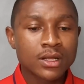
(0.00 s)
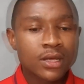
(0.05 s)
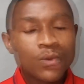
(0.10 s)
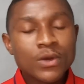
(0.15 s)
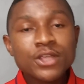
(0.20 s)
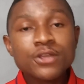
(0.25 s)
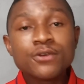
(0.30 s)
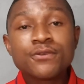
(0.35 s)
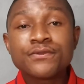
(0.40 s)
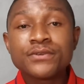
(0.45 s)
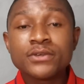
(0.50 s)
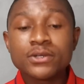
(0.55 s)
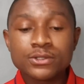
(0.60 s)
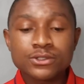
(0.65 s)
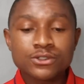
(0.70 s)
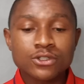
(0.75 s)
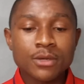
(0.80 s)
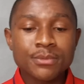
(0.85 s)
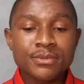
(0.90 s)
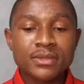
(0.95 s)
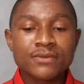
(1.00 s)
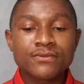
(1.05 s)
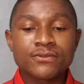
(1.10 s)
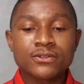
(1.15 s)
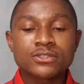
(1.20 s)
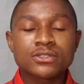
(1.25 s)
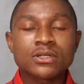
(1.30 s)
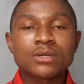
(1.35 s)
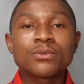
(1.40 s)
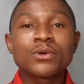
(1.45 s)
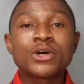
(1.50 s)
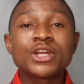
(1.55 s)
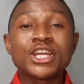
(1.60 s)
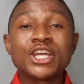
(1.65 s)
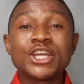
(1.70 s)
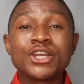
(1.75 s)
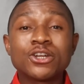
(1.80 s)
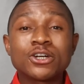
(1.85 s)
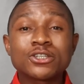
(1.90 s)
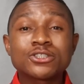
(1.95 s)
When you feel something for someone,
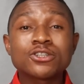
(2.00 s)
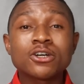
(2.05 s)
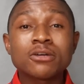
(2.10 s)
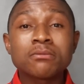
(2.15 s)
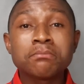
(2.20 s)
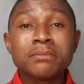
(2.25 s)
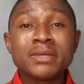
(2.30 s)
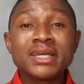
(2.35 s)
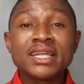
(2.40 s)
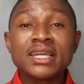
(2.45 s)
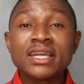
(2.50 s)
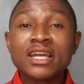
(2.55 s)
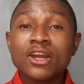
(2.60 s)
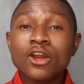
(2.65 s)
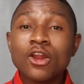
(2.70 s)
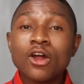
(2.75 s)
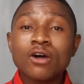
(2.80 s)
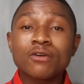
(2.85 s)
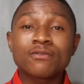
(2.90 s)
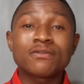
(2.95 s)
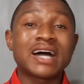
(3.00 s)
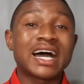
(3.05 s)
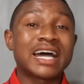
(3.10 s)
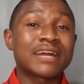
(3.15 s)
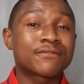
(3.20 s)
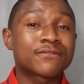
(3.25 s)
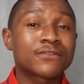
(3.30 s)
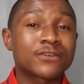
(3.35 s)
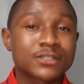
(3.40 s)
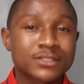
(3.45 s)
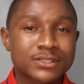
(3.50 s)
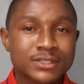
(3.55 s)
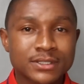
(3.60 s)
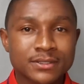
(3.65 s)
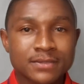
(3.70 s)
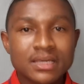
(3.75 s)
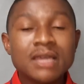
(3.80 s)
it does not mean love at first.